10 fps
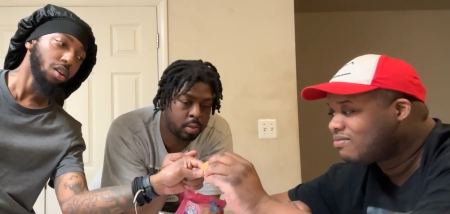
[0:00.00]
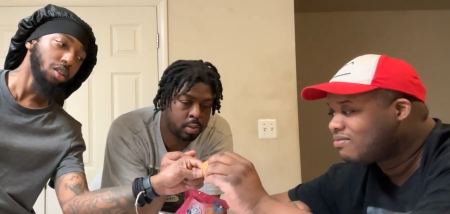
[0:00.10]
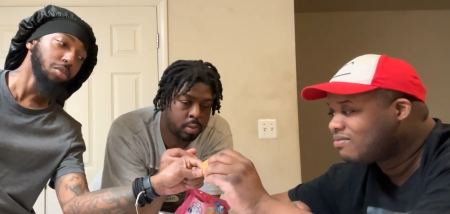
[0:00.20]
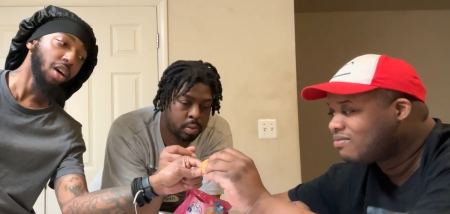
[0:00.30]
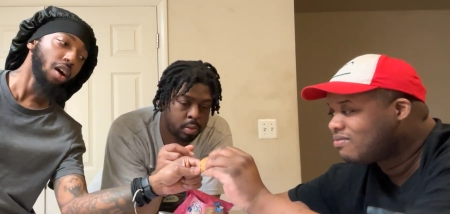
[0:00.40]

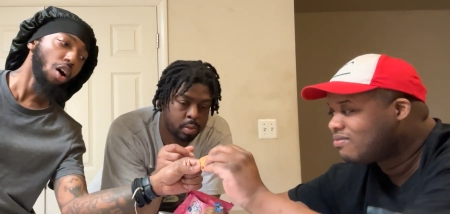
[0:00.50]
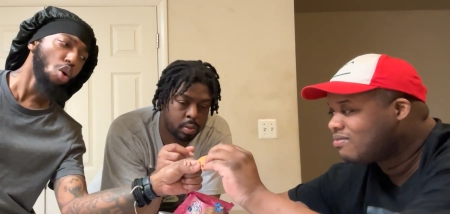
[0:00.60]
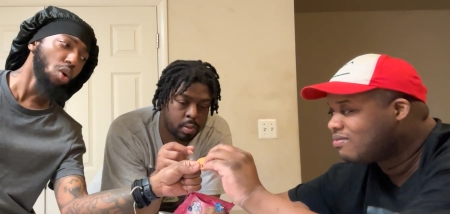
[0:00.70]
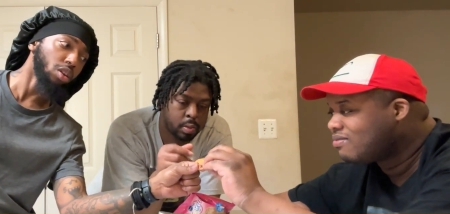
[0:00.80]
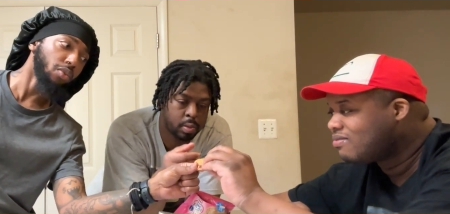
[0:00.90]
Speaker 1: I'm tired. Oh,
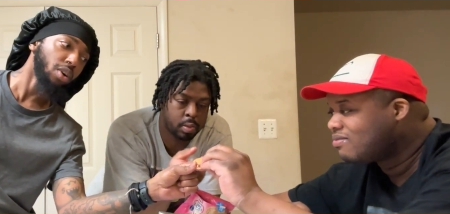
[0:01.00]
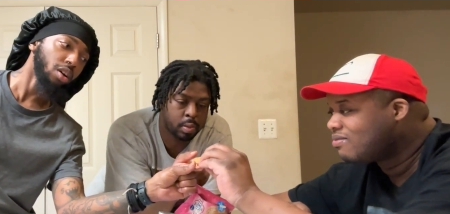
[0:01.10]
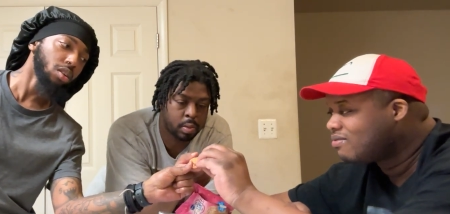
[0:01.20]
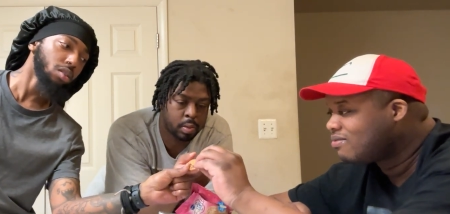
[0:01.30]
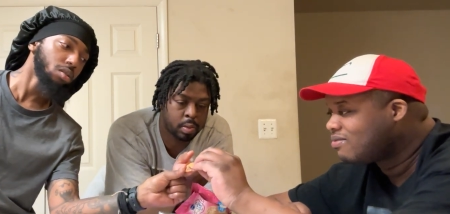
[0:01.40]
what the
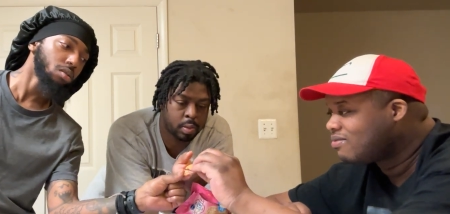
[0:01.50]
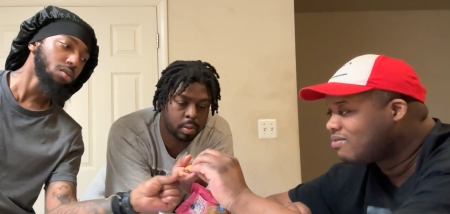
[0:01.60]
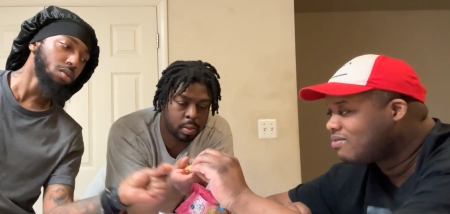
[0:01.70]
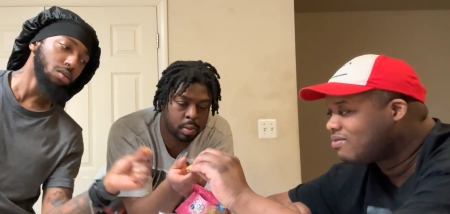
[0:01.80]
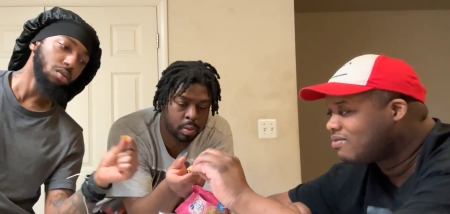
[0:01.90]
fuck?
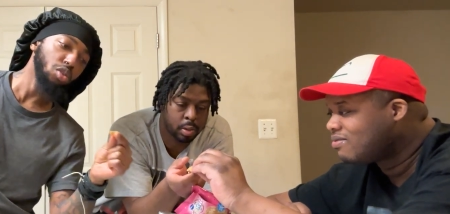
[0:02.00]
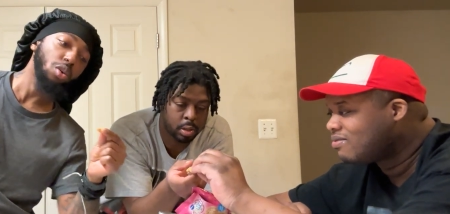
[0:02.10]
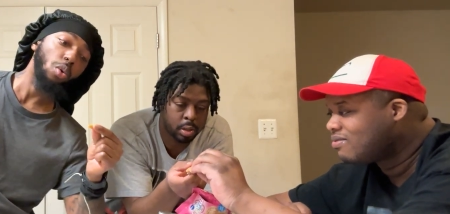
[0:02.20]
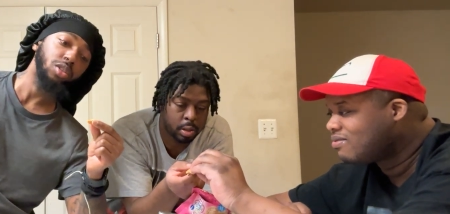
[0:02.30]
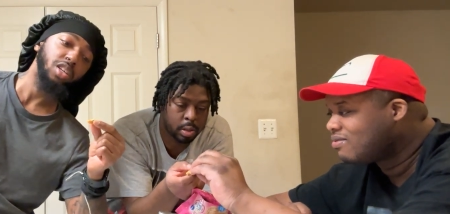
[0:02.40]
You can
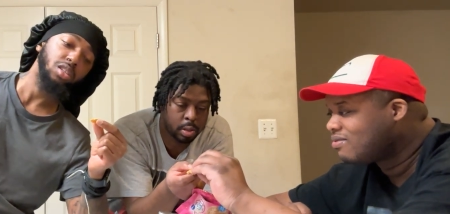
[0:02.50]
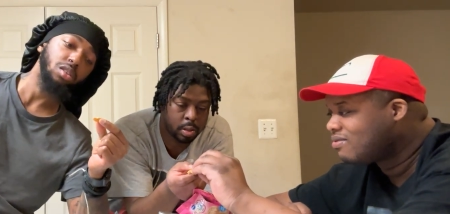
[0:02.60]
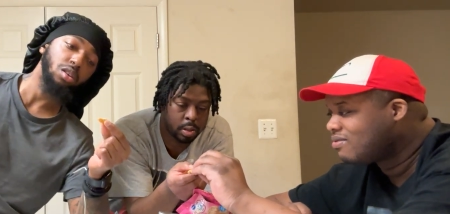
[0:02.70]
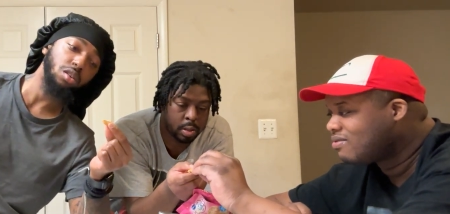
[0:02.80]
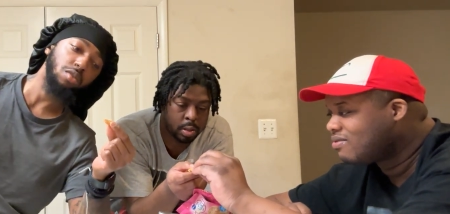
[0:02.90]
always taste a
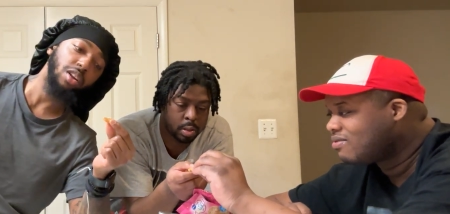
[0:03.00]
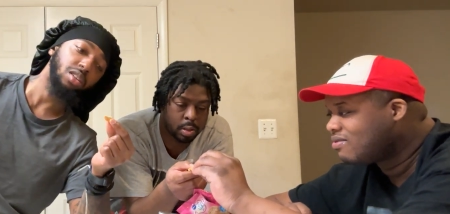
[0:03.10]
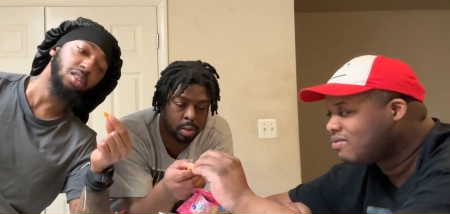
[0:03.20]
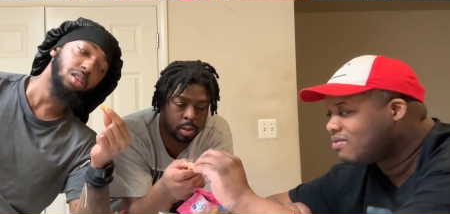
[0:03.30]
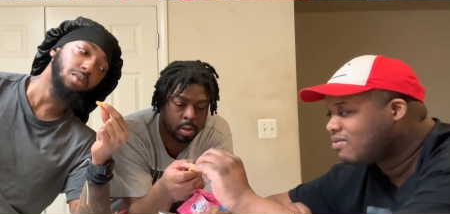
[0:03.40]
good cookie right
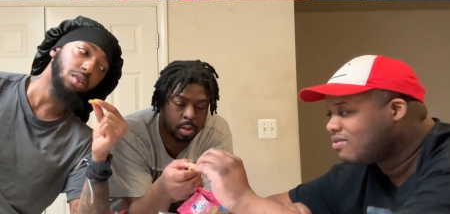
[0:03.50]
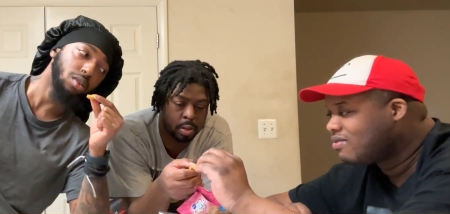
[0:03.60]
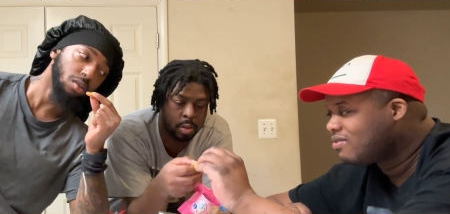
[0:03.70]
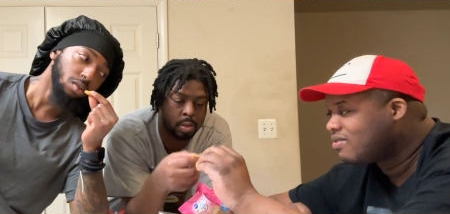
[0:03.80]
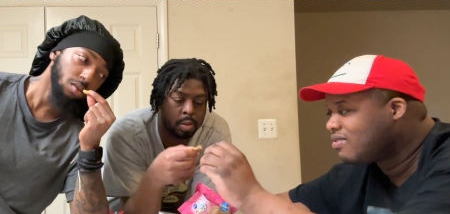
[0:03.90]
this anyway, so.